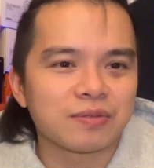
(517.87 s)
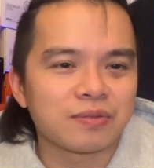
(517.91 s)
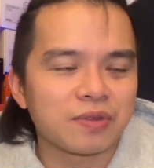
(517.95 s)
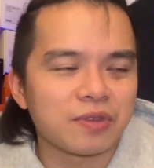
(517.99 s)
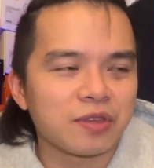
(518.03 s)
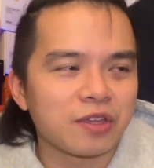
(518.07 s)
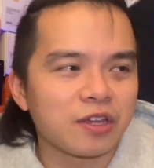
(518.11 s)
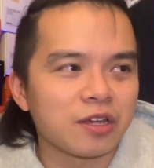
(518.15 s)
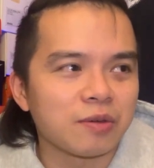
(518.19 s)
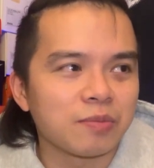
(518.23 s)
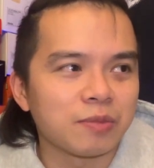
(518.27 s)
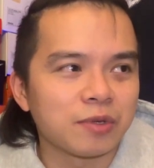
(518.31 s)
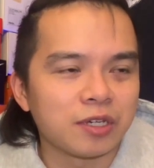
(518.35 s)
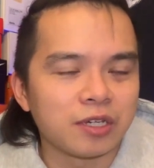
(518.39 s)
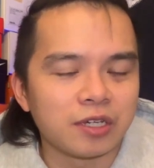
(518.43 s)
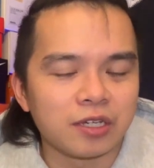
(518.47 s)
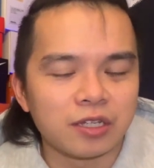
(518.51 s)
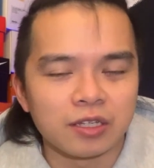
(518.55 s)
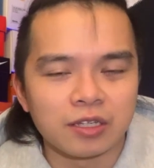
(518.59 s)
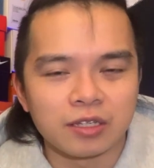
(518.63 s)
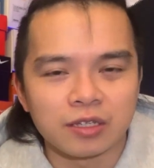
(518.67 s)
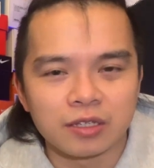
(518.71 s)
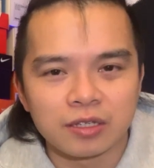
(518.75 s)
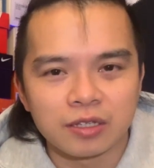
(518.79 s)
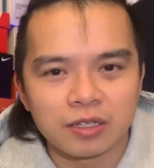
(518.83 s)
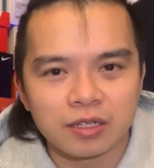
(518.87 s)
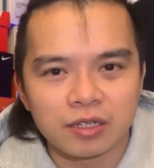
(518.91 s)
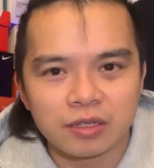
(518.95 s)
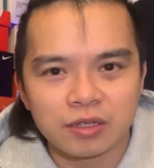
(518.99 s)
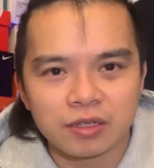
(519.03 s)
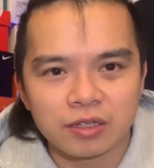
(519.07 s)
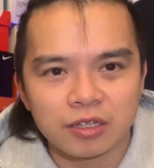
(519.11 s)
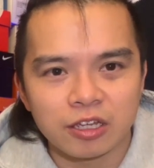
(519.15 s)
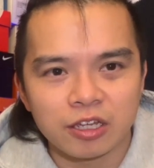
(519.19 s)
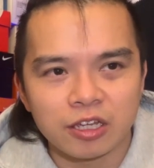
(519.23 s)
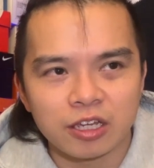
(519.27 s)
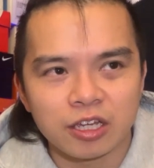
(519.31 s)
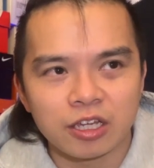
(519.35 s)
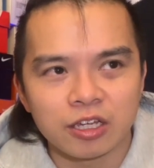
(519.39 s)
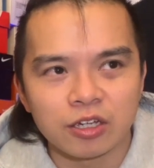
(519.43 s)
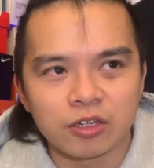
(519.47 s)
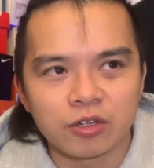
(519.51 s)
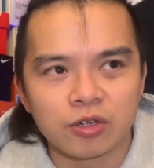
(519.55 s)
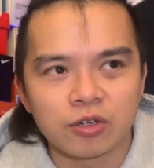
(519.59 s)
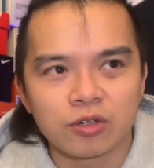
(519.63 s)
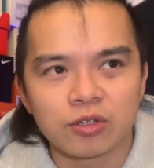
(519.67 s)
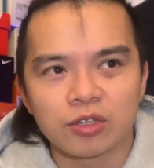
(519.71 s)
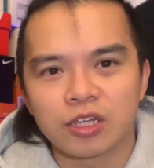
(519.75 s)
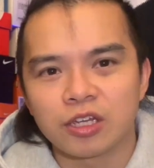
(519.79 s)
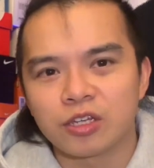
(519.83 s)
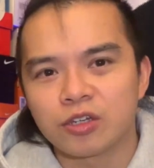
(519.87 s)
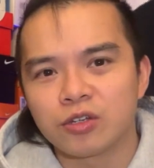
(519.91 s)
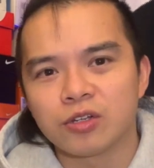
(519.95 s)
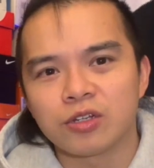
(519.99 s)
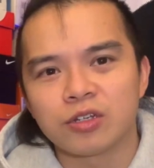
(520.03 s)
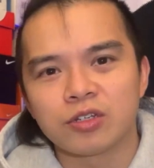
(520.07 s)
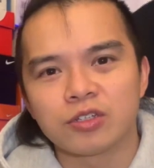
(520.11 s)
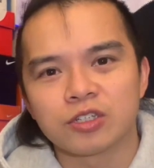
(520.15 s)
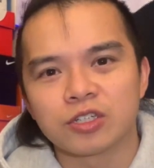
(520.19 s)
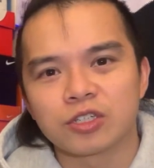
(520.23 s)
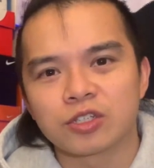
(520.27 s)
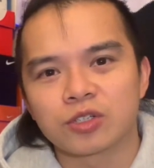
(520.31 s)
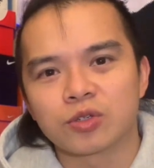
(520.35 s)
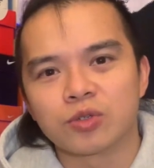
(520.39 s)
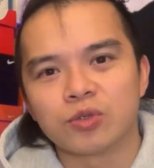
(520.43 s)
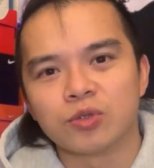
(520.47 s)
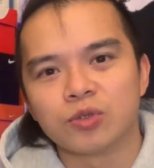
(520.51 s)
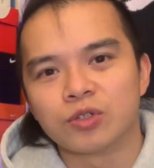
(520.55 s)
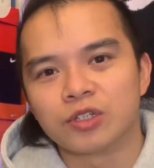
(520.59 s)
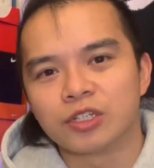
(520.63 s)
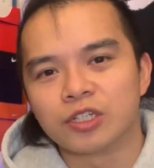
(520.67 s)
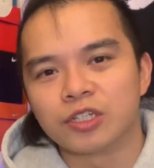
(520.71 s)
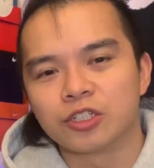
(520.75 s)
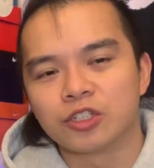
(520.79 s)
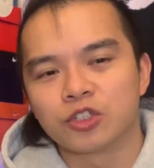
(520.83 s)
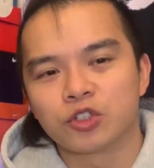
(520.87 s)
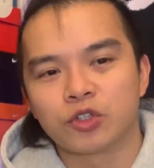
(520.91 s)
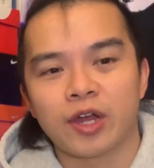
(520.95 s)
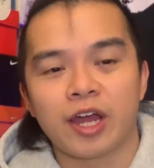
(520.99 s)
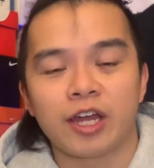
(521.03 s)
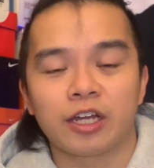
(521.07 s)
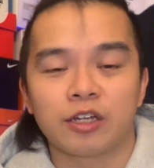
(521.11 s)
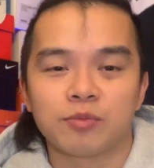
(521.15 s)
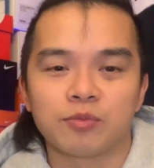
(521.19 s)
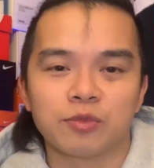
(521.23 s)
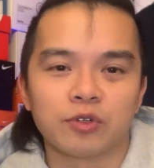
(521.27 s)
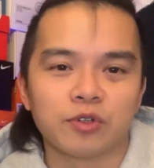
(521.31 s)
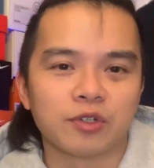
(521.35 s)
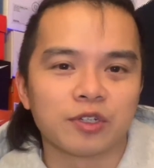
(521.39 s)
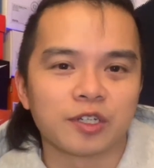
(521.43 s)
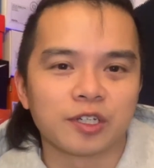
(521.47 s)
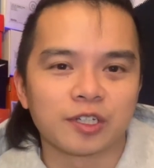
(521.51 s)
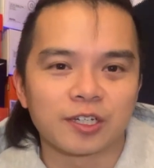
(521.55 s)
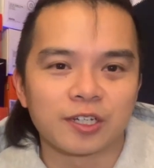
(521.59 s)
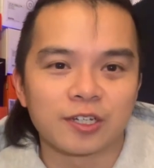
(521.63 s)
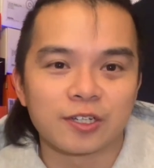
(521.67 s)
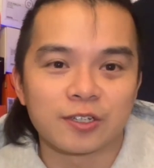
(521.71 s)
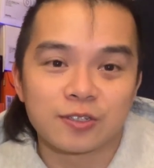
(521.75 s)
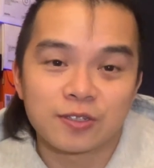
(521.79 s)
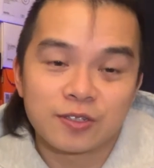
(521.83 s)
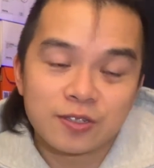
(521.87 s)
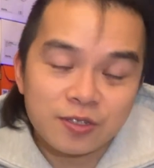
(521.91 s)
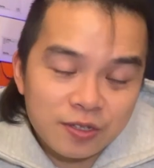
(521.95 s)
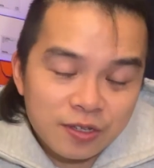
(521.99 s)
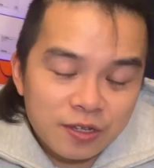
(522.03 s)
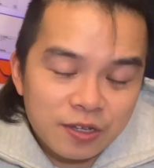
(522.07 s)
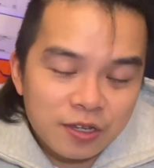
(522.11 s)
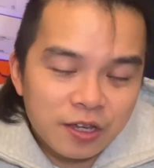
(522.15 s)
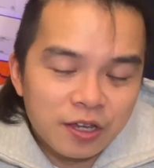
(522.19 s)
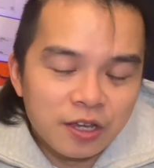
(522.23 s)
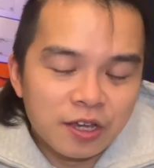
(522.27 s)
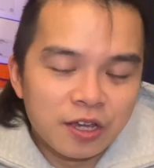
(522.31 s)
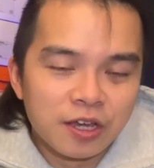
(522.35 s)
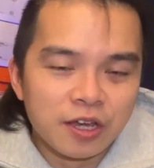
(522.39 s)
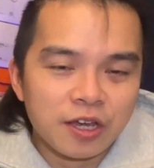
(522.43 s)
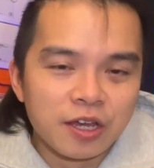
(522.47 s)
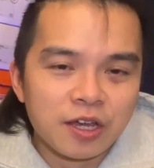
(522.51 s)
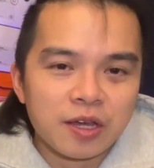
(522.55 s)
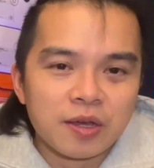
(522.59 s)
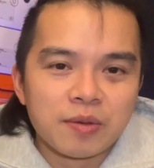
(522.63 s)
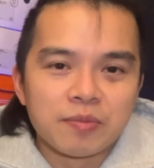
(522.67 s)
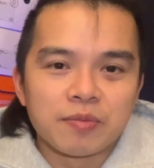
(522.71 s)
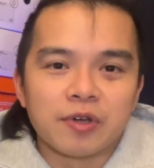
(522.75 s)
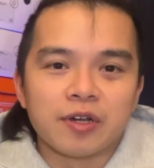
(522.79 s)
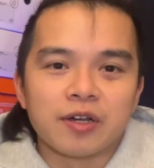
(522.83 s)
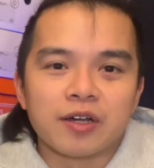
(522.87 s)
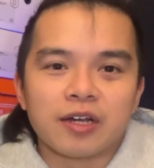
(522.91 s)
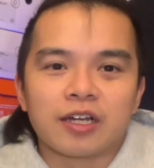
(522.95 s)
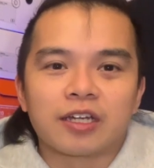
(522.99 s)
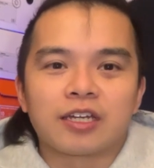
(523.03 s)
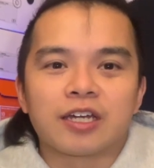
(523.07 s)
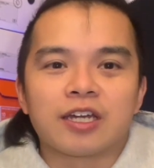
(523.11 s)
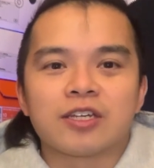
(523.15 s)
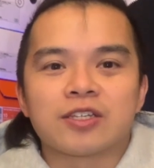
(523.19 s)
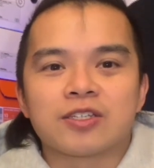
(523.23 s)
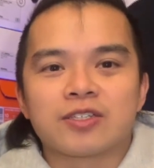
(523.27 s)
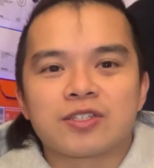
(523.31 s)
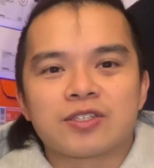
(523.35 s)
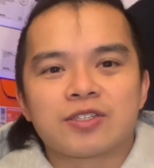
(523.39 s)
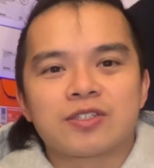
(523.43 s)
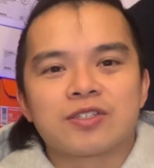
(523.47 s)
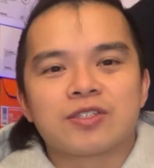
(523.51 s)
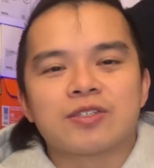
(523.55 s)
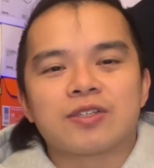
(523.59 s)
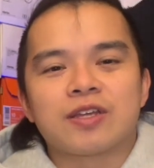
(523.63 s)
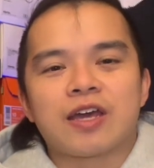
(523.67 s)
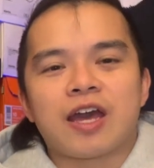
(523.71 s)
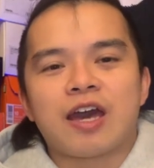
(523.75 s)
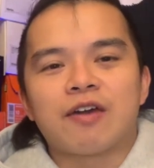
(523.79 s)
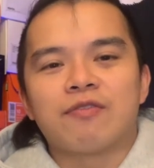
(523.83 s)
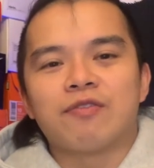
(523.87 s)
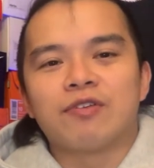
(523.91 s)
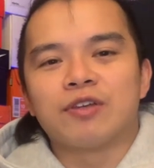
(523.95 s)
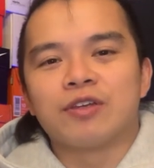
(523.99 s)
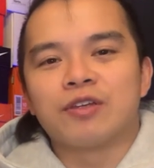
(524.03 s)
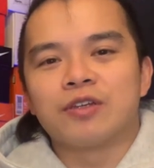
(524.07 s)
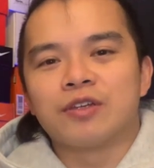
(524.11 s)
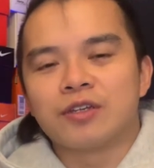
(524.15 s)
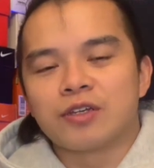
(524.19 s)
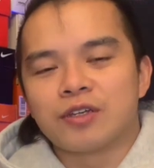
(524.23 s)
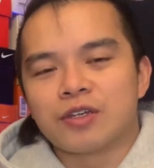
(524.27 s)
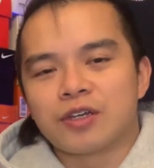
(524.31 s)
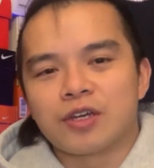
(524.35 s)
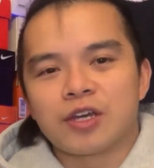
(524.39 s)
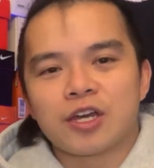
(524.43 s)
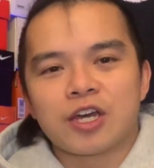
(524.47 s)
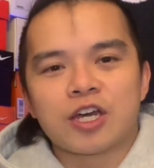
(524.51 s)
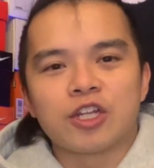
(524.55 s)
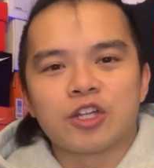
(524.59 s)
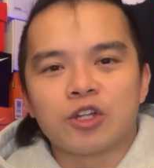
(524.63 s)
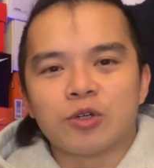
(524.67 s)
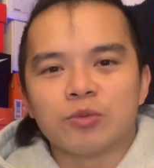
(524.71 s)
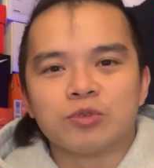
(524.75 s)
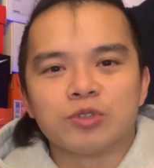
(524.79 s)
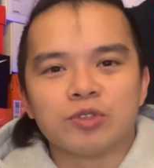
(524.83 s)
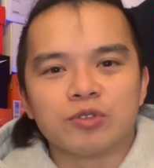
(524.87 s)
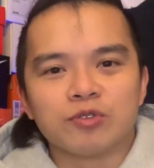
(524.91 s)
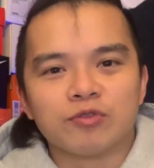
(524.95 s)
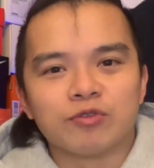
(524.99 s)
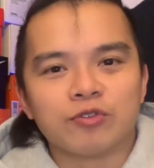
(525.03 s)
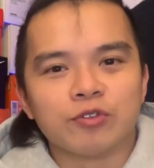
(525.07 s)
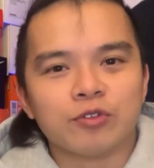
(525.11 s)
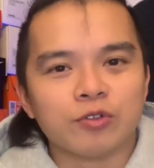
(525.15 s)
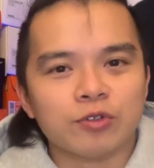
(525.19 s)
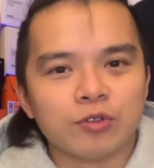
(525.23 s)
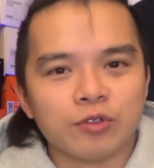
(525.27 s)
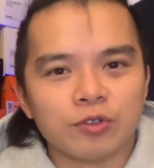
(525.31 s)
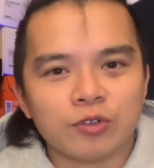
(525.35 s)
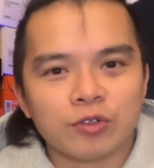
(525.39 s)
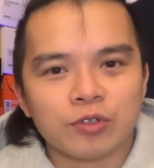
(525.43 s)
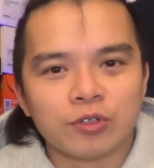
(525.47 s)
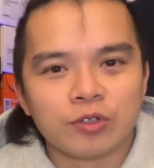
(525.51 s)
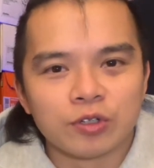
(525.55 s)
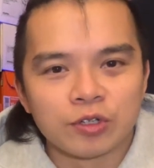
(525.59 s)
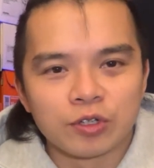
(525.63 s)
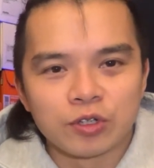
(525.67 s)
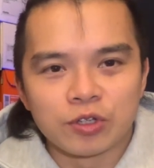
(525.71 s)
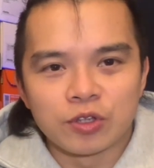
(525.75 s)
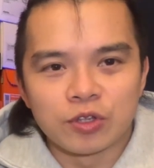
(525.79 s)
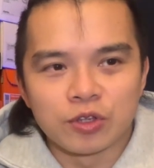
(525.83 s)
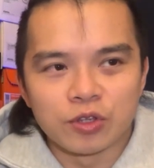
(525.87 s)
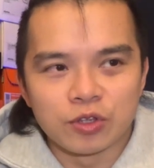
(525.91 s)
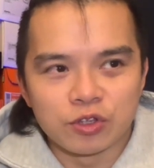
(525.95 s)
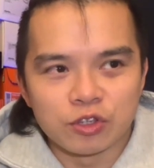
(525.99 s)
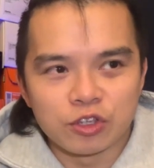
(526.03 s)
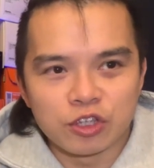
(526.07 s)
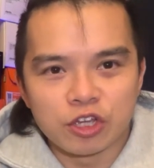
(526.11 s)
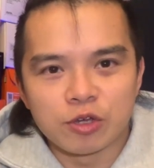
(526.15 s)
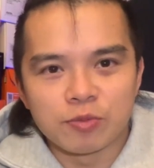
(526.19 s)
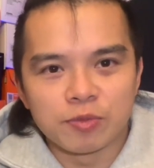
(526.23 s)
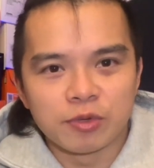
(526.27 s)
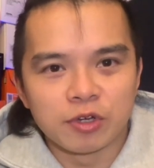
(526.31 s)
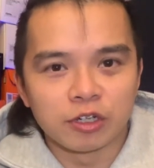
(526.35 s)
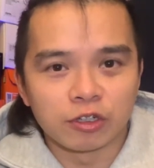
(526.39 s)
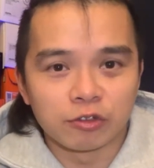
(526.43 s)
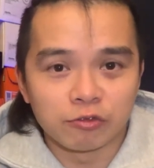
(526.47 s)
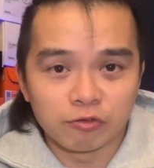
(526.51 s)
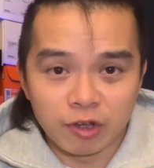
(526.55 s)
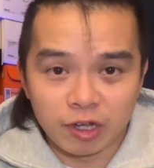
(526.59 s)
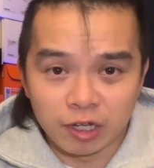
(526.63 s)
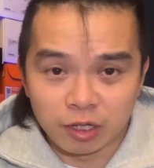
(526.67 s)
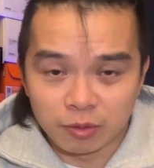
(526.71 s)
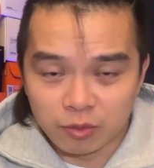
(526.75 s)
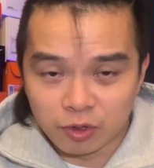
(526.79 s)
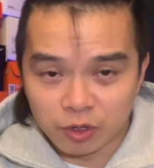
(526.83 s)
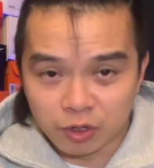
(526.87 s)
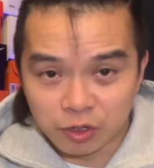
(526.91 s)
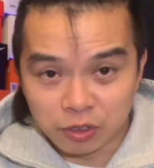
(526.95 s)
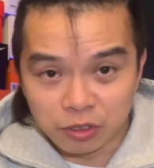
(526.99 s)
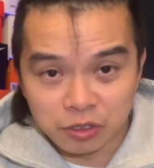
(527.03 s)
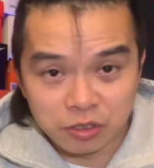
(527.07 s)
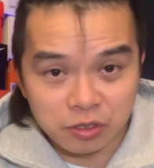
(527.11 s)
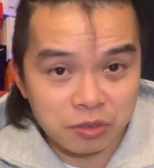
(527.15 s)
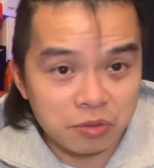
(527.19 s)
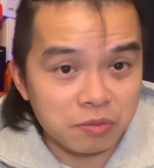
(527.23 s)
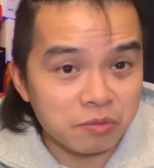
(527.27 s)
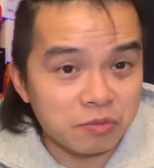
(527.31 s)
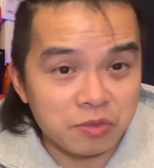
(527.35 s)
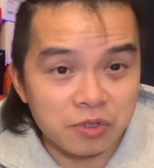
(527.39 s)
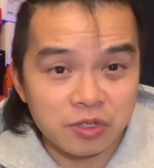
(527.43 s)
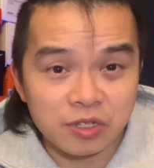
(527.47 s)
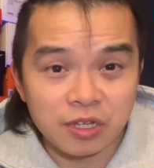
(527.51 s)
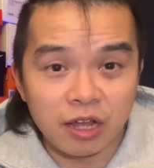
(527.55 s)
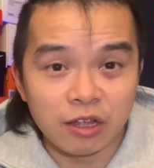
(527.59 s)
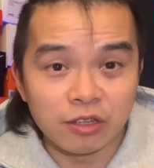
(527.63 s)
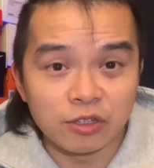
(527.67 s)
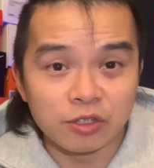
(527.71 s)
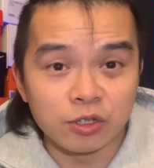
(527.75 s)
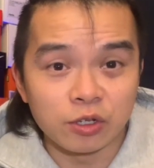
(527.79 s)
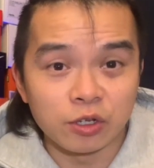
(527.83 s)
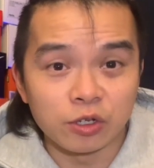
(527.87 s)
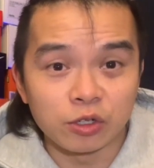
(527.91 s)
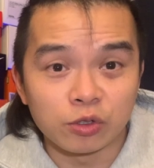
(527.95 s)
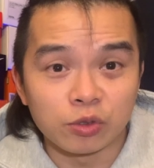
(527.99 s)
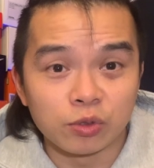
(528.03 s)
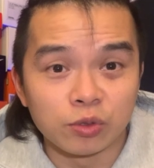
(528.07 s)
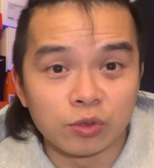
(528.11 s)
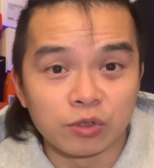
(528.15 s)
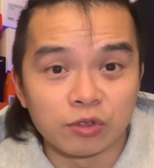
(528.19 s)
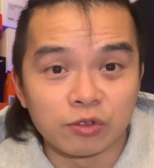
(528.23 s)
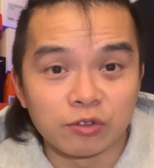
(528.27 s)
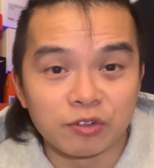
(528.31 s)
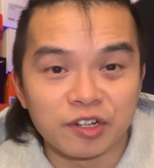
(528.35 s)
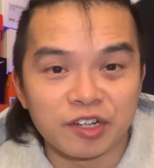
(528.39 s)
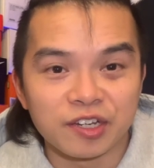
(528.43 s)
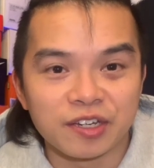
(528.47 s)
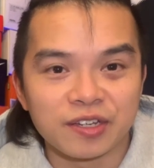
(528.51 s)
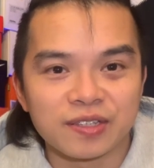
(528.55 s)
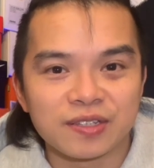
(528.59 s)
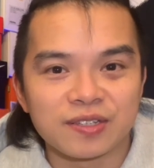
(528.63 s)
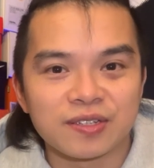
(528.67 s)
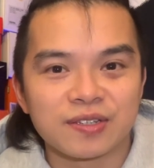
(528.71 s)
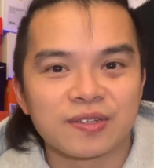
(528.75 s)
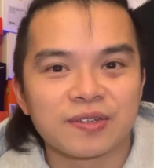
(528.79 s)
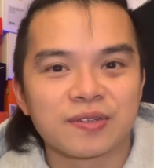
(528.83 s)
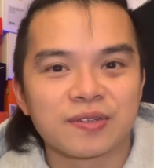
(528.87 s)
I mean, they could have just called it track mode, I guess. But I guess having an option for Nürburgring mode sounds a lot cooler, right?